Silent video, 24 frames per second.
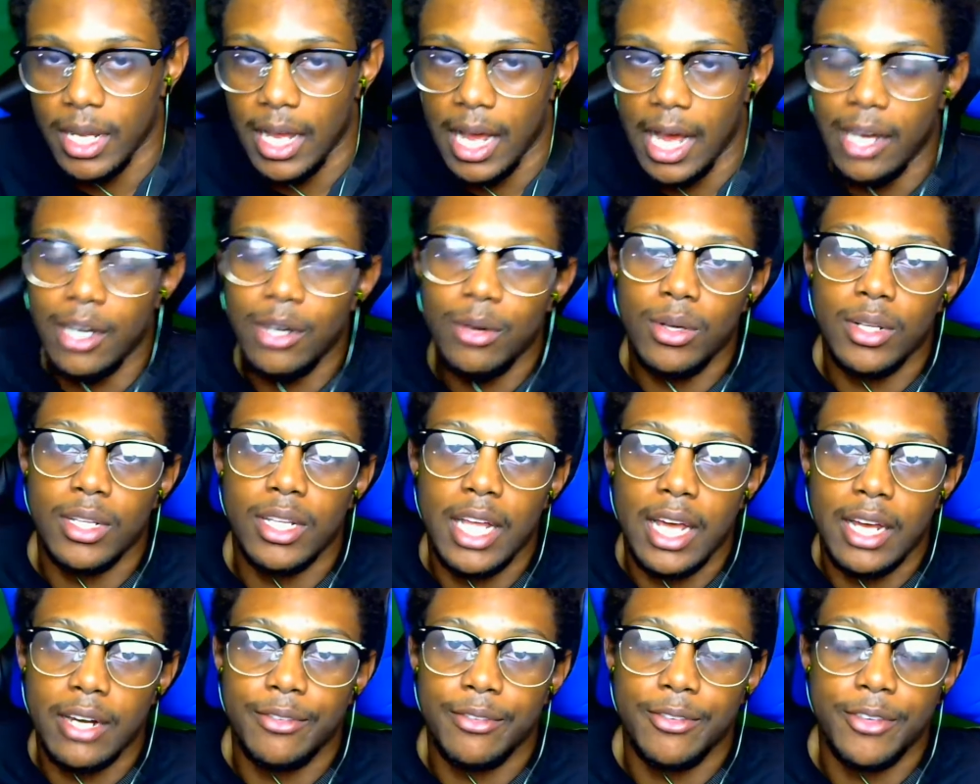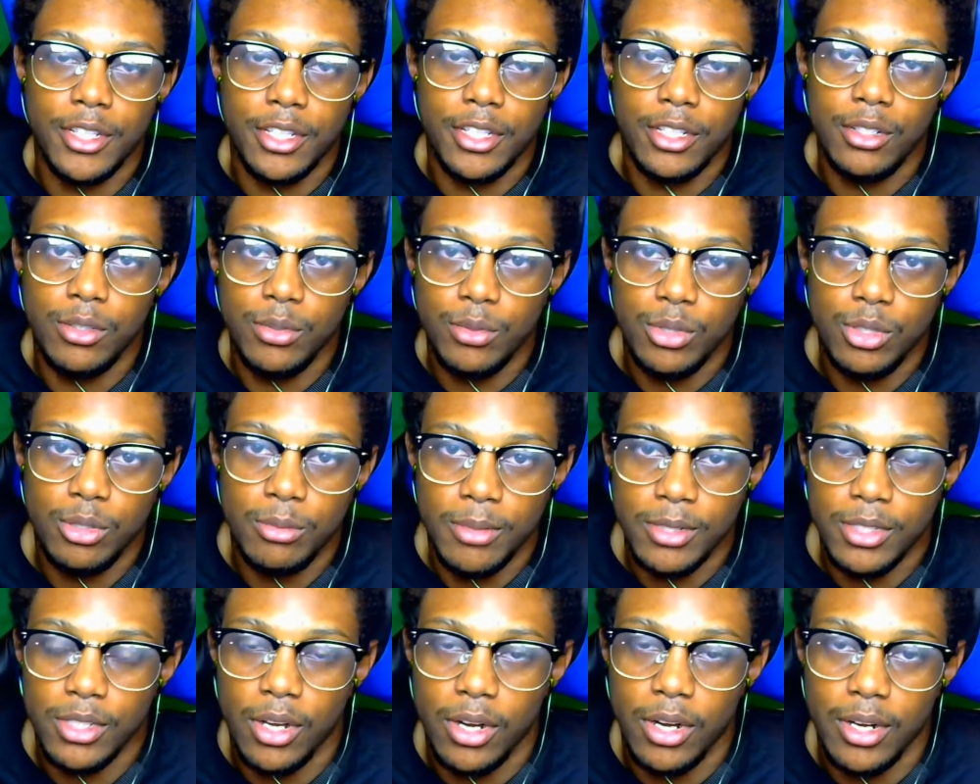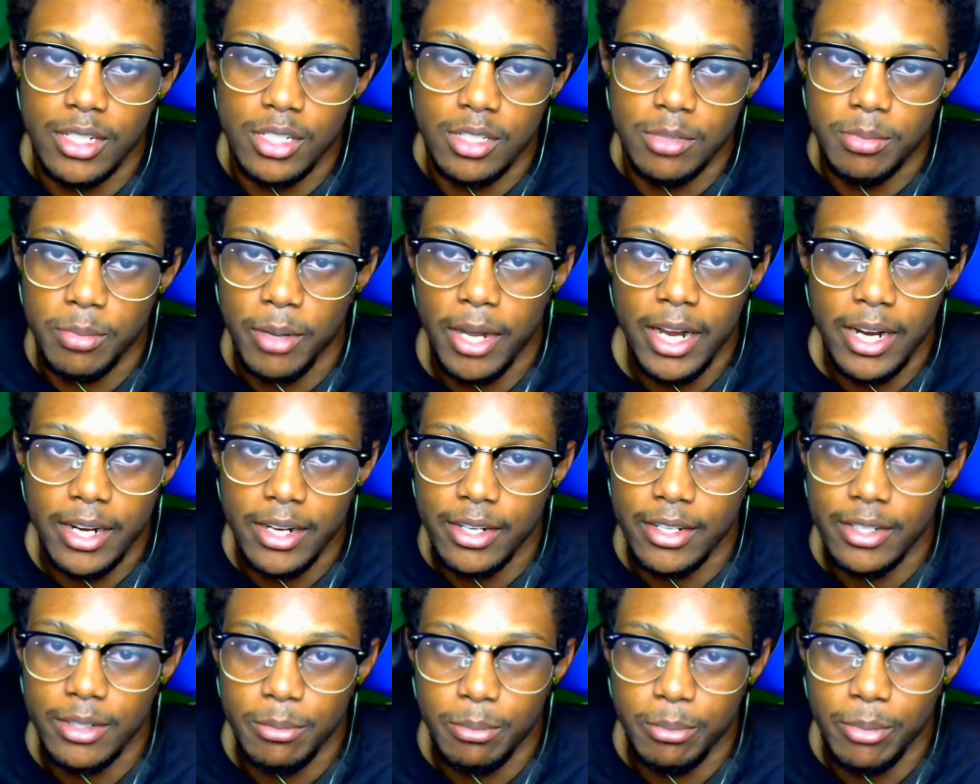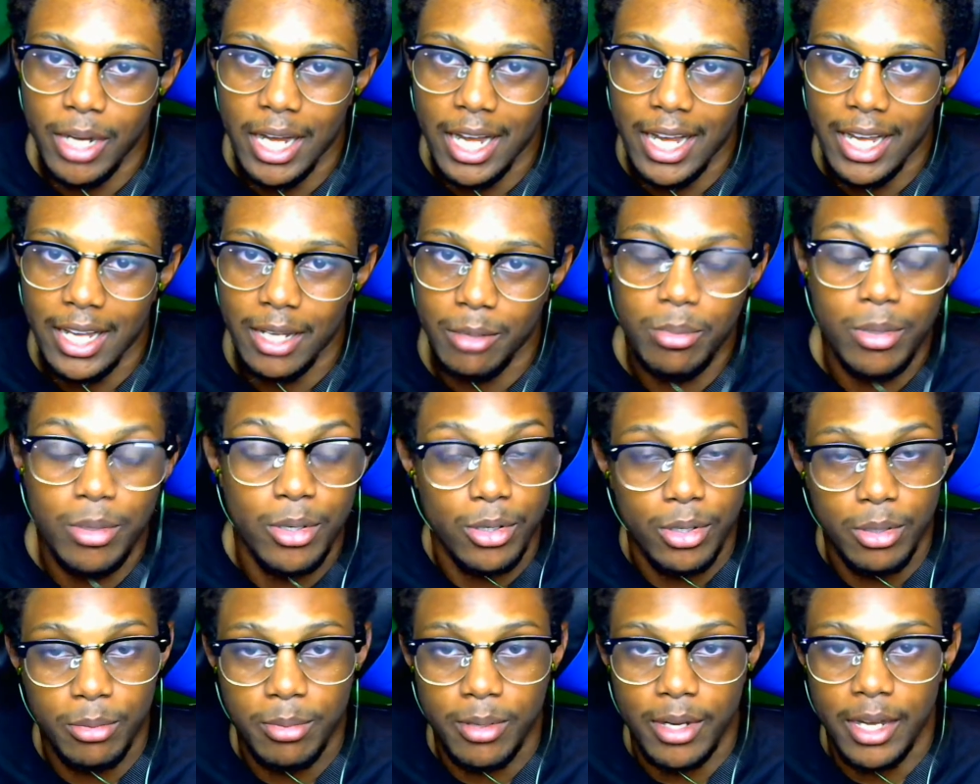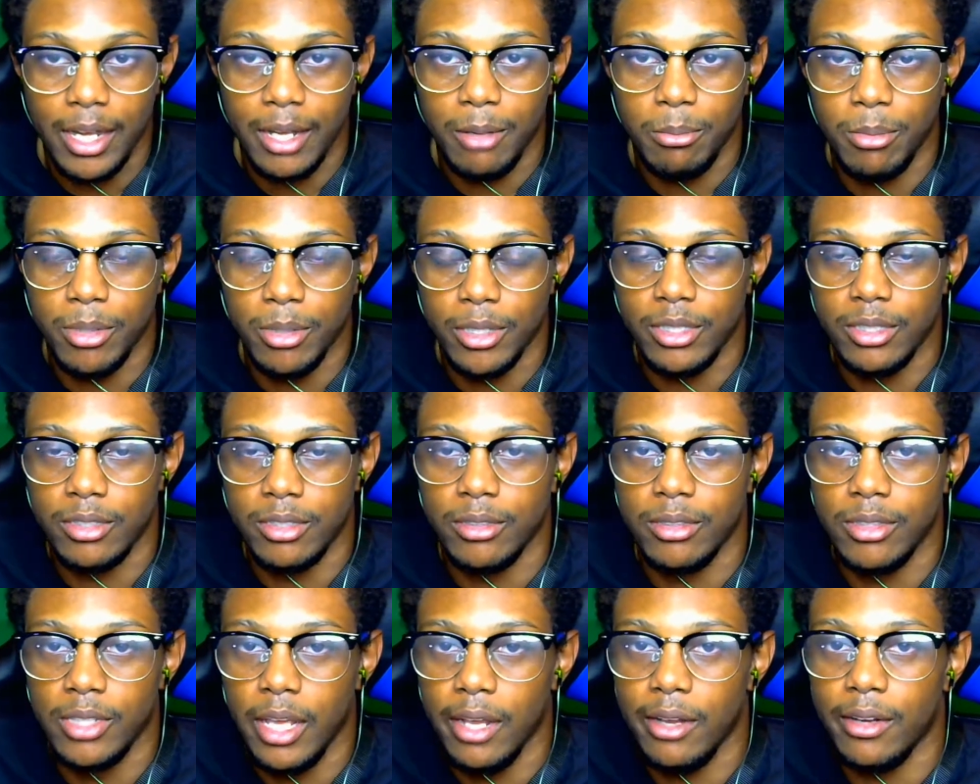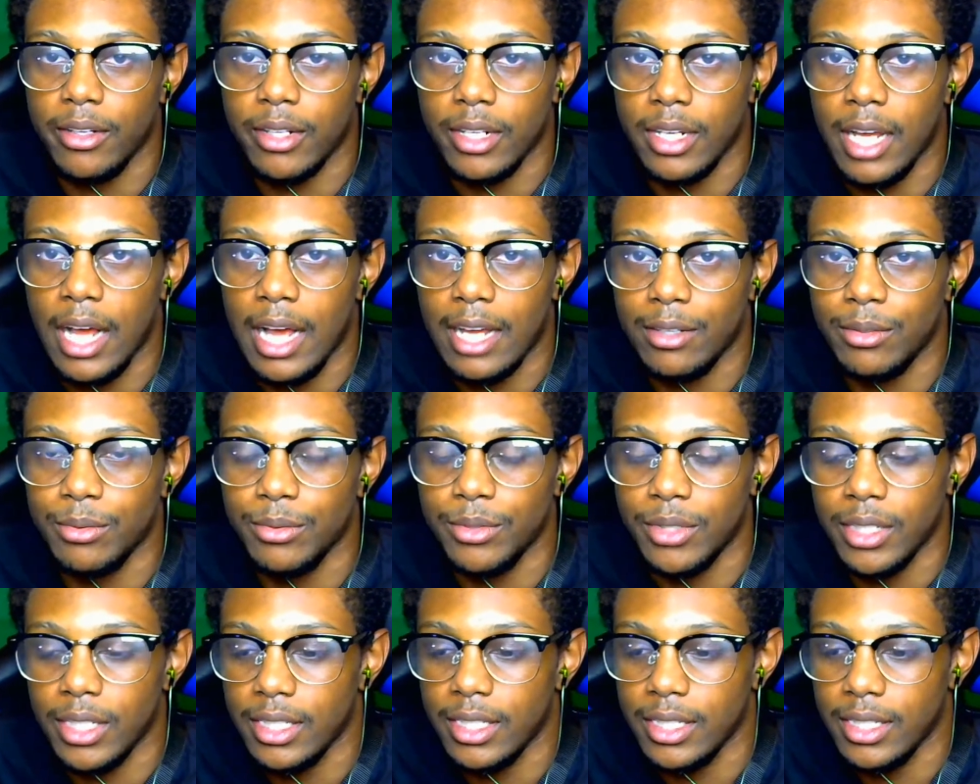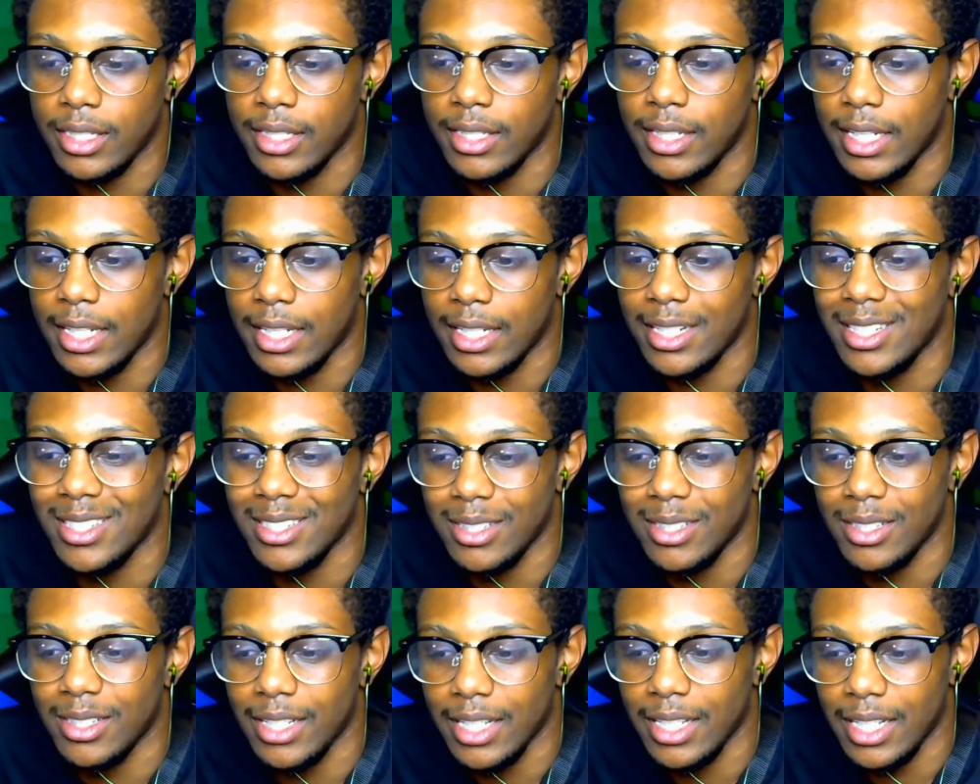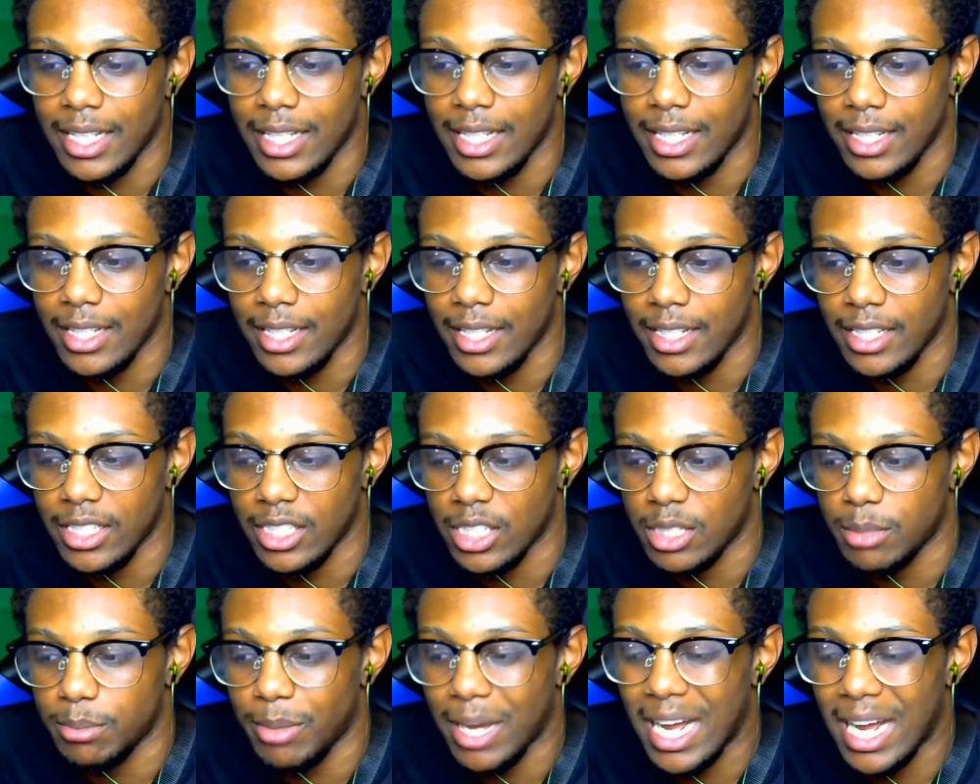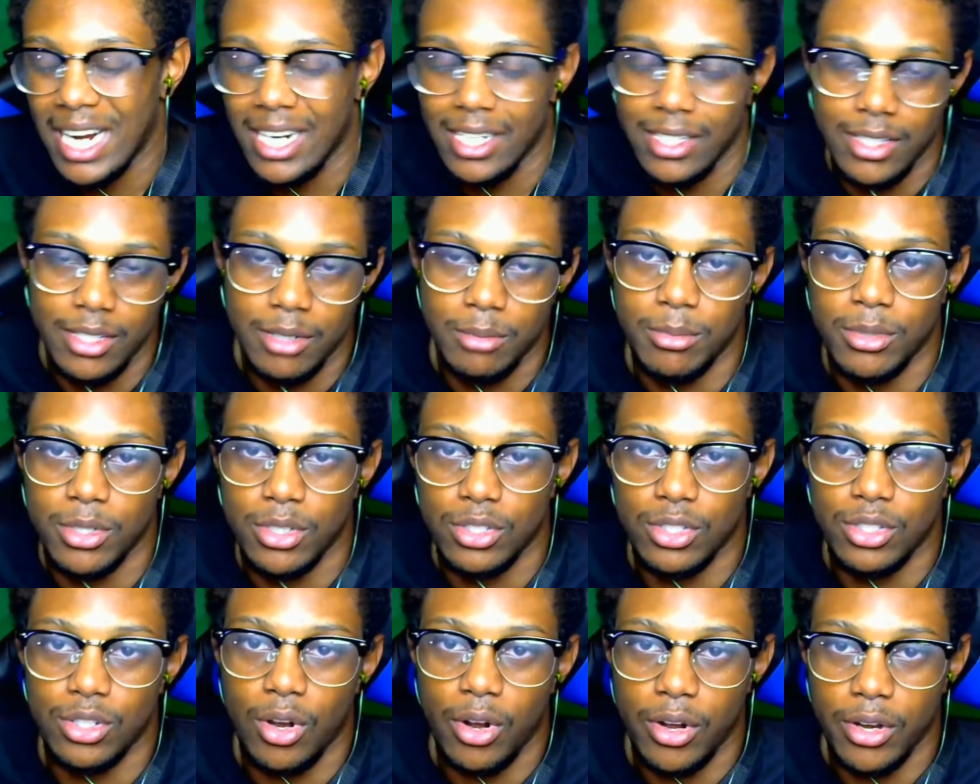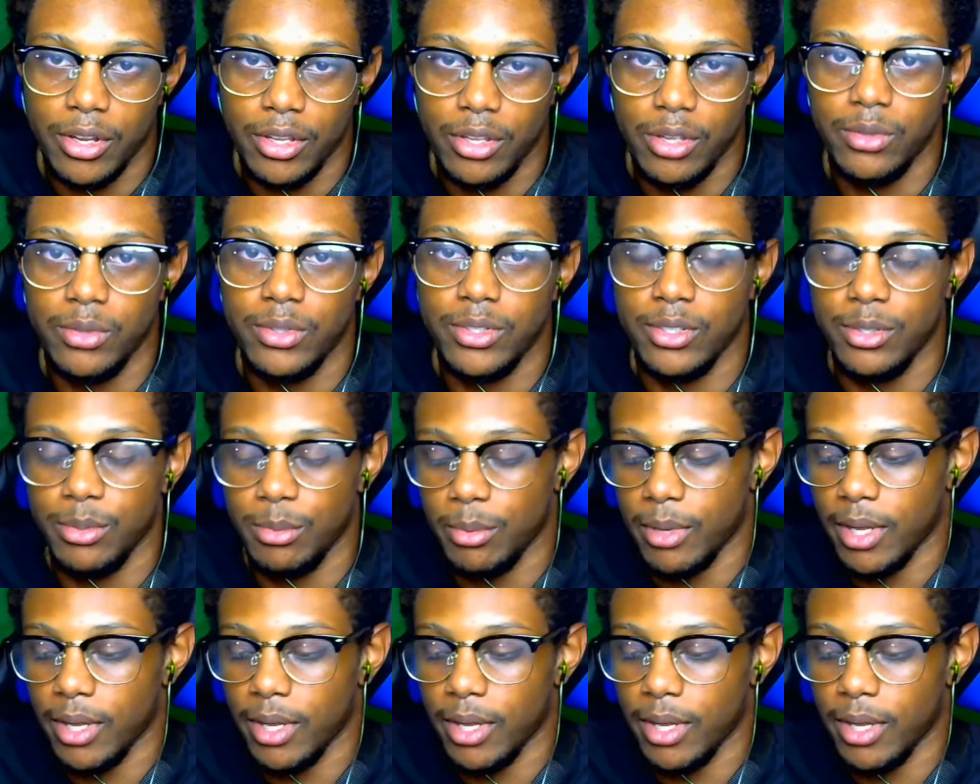I know a lot of other YouTubers are inspired by PewDiePie, but they are not, I don't think it he inspired them to start YouTube.